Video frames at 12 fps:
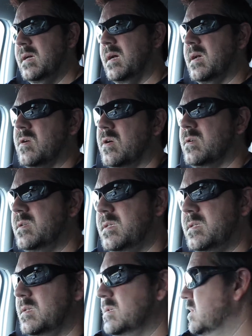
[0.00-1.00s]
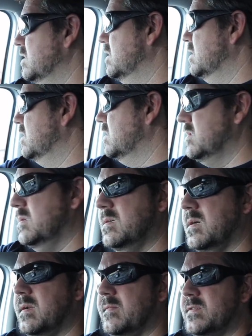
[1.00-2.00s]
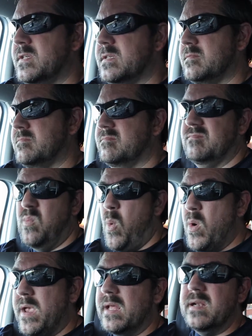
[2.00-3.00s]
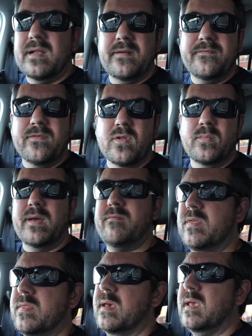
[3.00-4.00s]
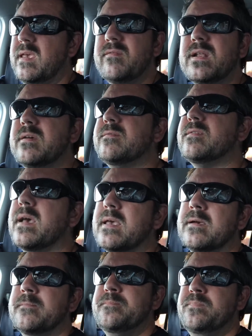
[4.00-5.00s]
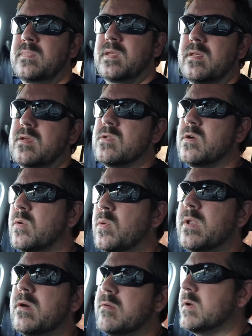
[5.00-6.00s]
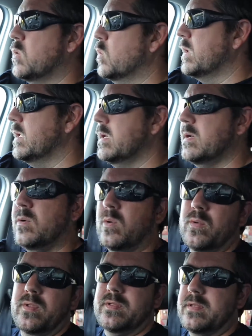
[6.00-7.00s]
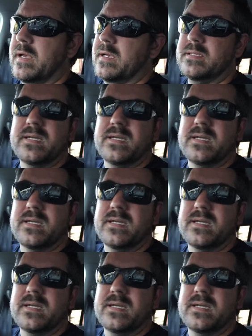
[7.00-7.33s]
I can't kind of just walk in and film everything, even if like there's no audio recording or it's like a